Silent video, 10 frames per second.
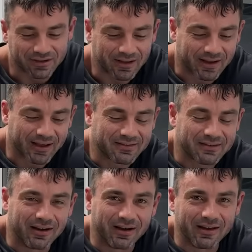I guess,
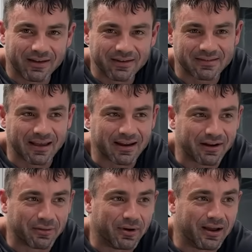set out
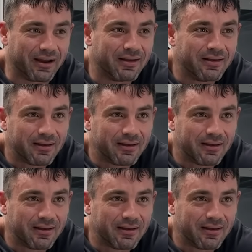of the way.